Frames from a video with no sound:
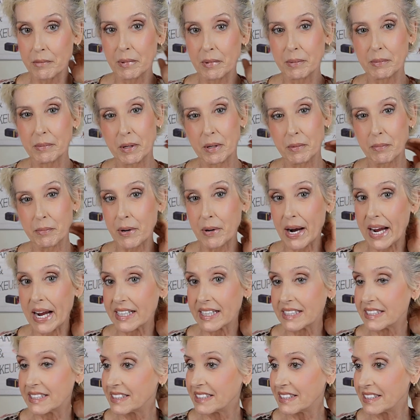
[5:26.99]
I'm going to
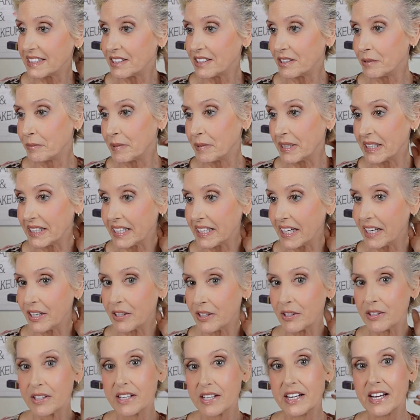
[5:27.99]
practice a little bit later